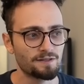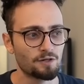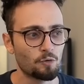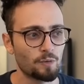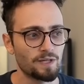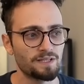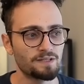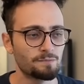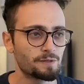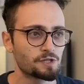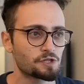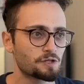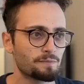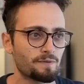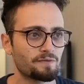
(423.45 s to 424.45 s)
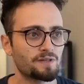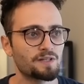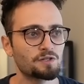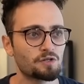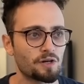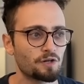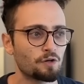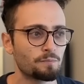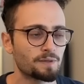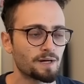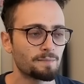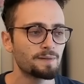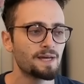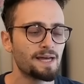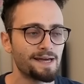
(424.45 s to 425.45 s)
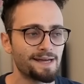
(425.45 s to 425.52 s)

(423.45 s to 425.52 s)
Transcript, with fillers: The queen, the bishop, everything trying to open up.